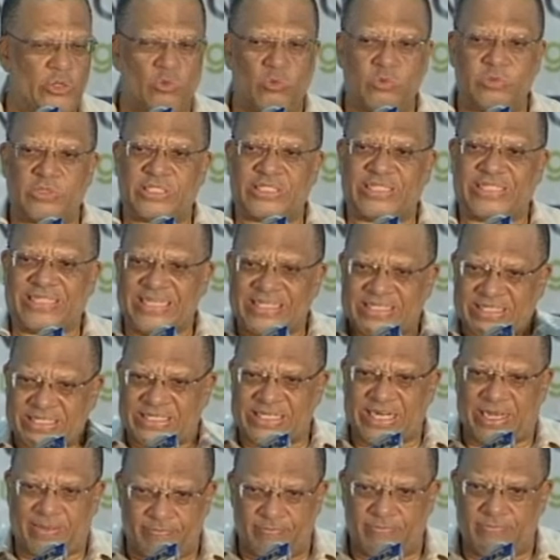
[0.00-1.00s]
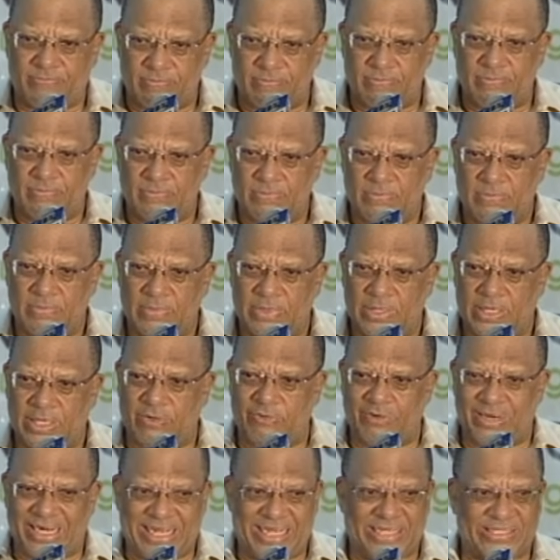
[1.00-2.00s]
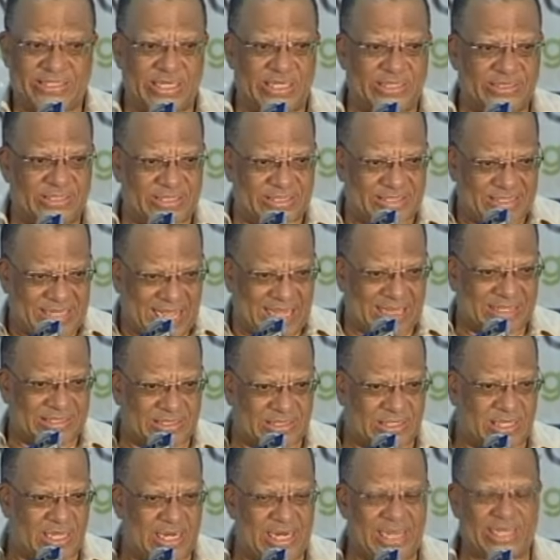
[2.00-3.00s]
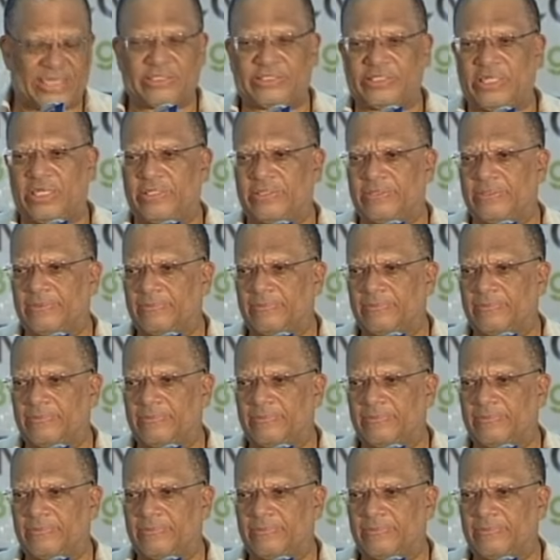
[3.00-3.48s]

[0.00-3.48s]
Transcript: system in relation to tax collection.